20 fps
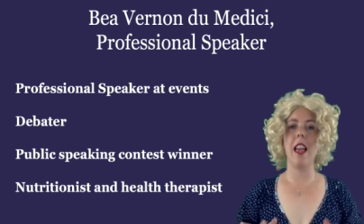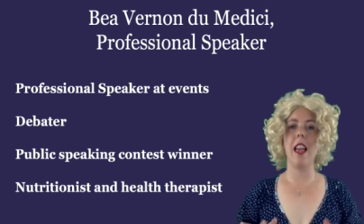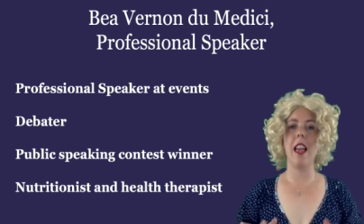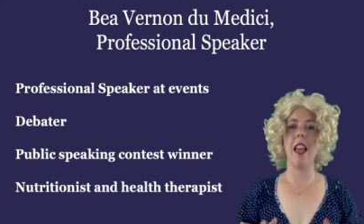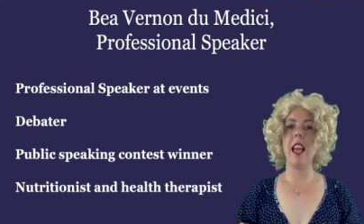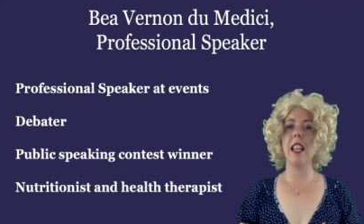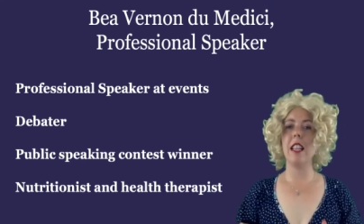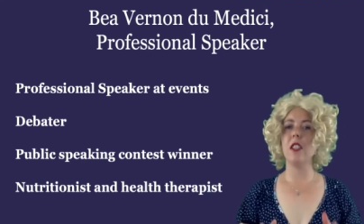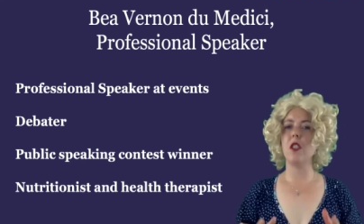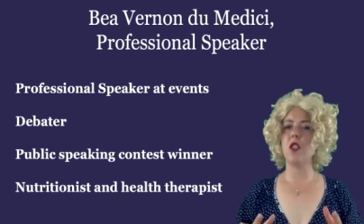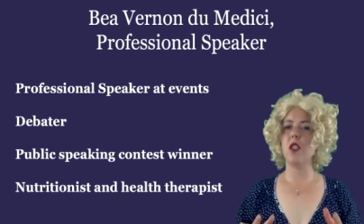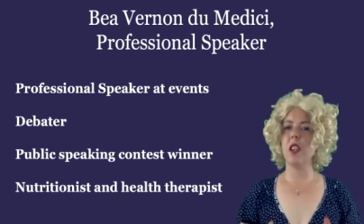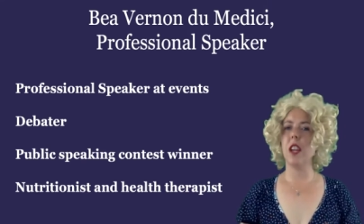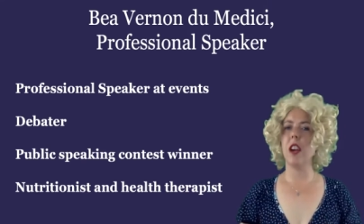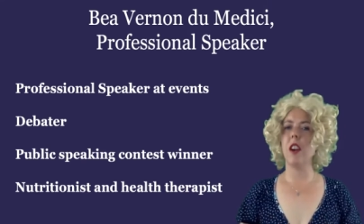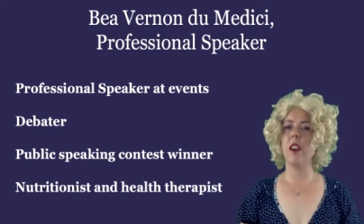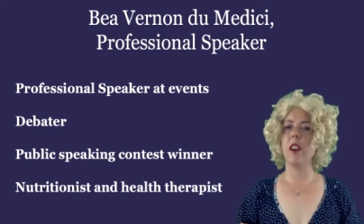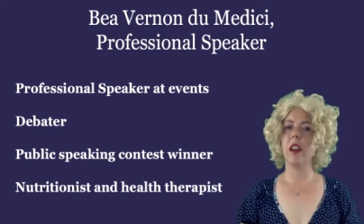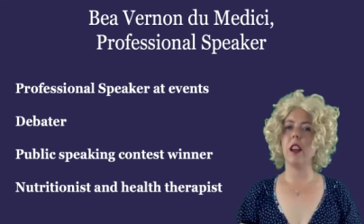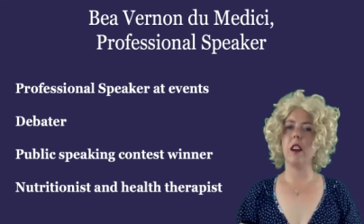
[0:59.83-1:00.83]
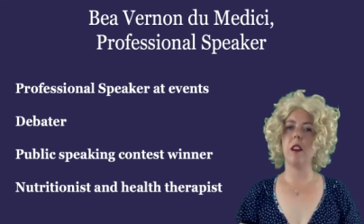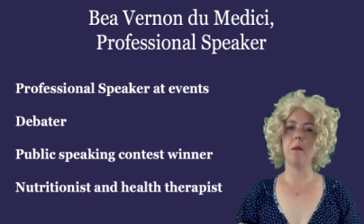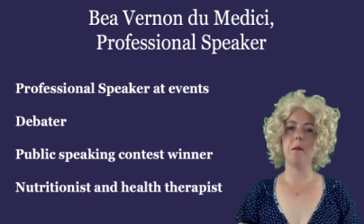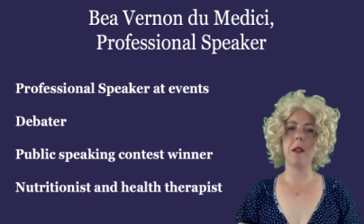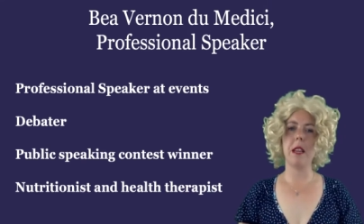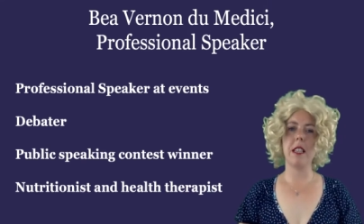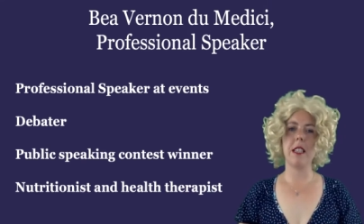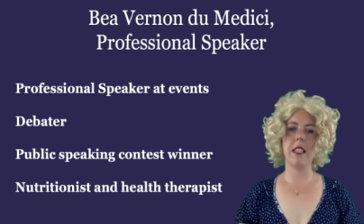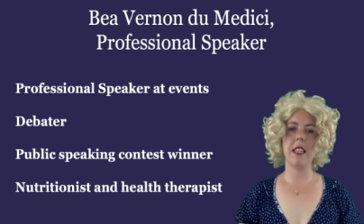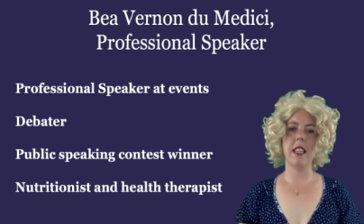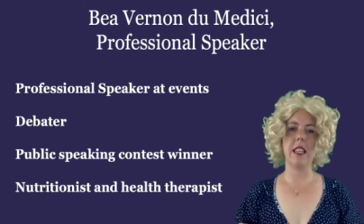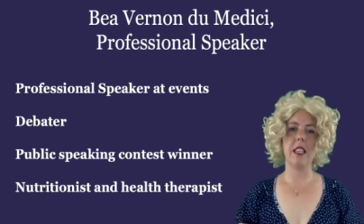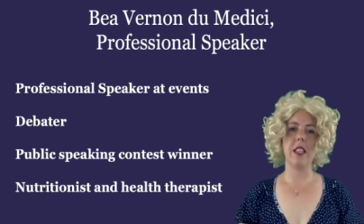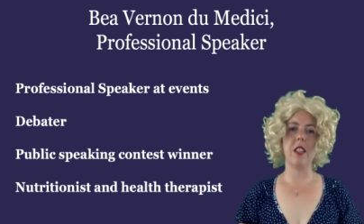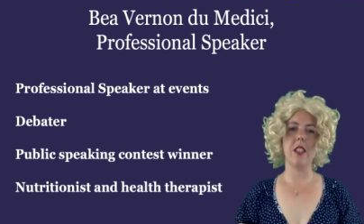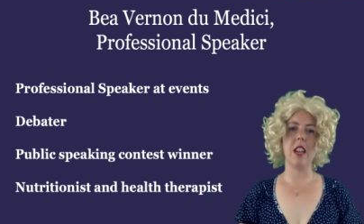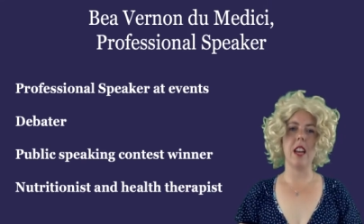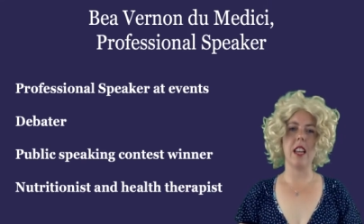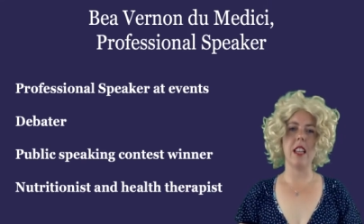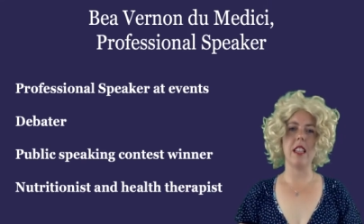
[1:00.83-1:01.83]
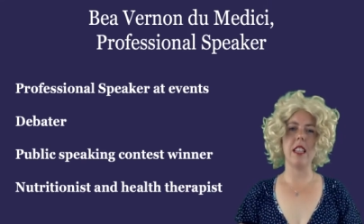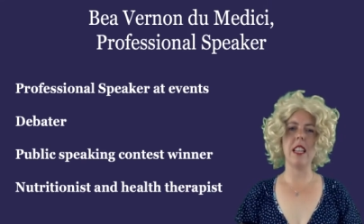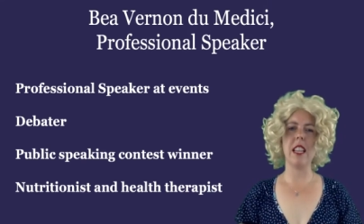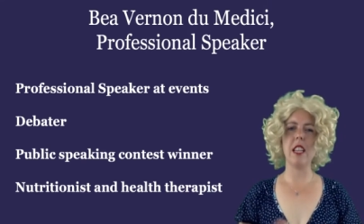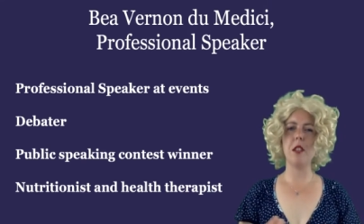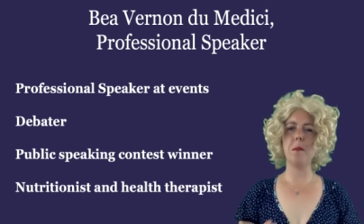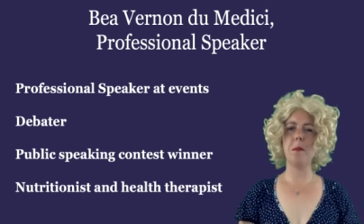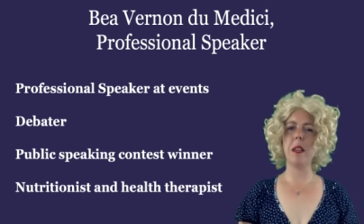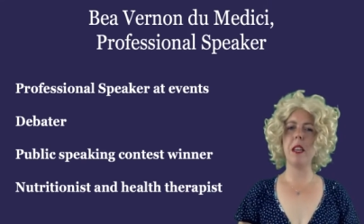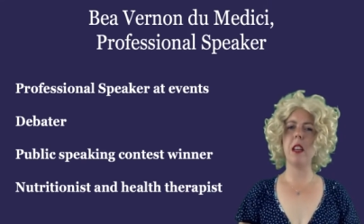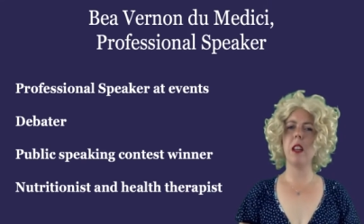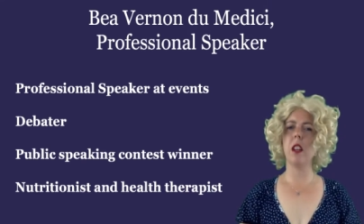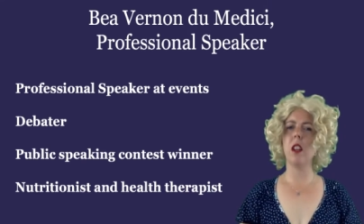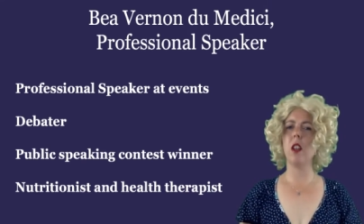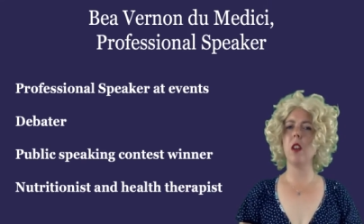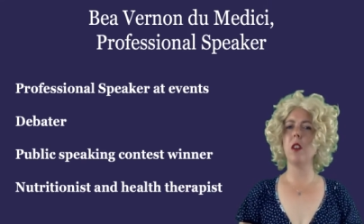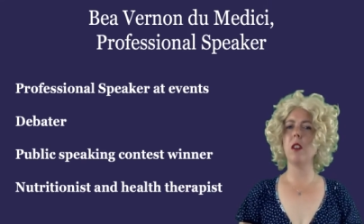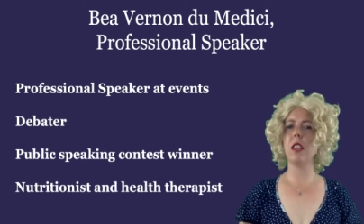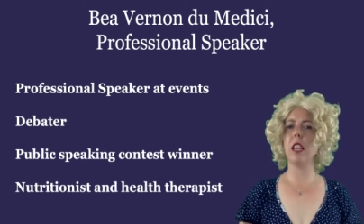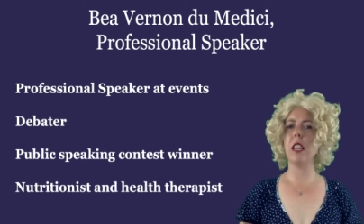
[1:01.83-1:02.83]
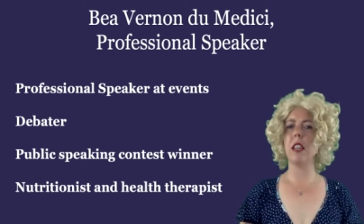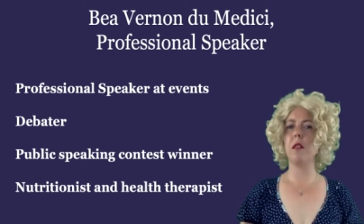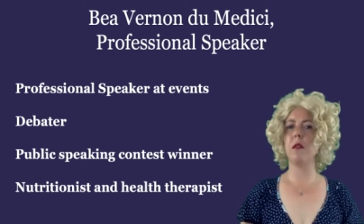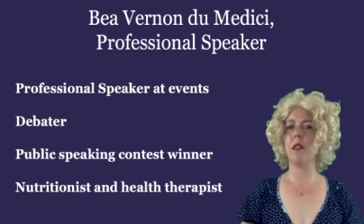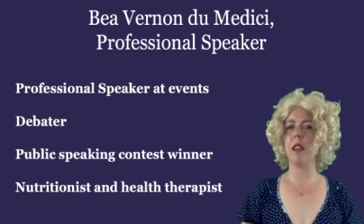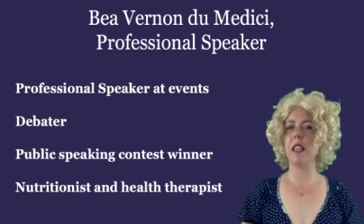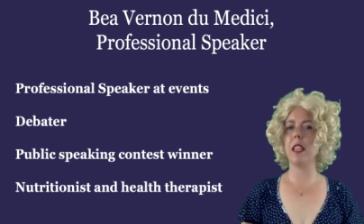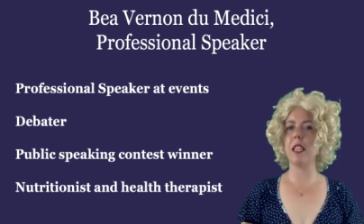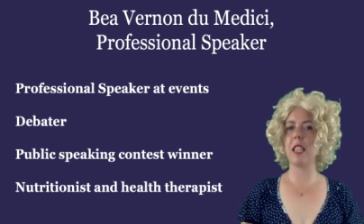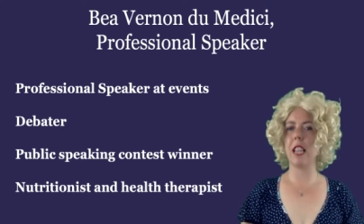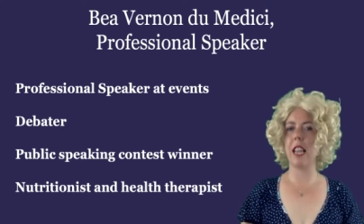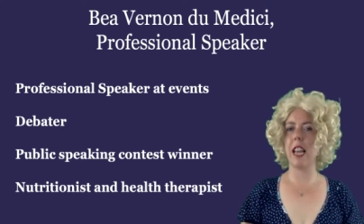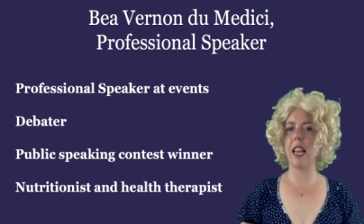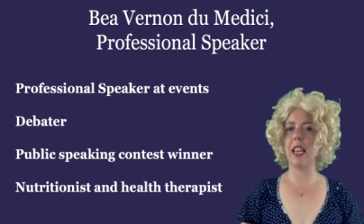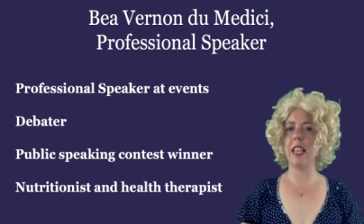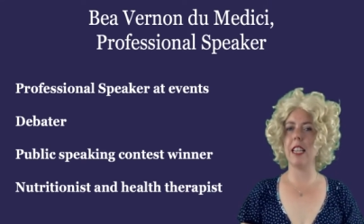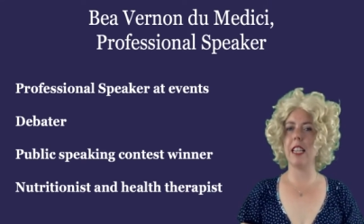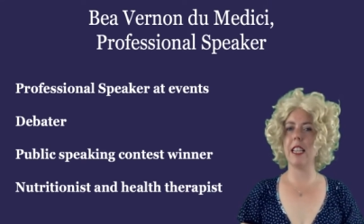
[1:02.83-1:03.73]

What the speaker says: and sharing our best insights. And I speak a lot at events like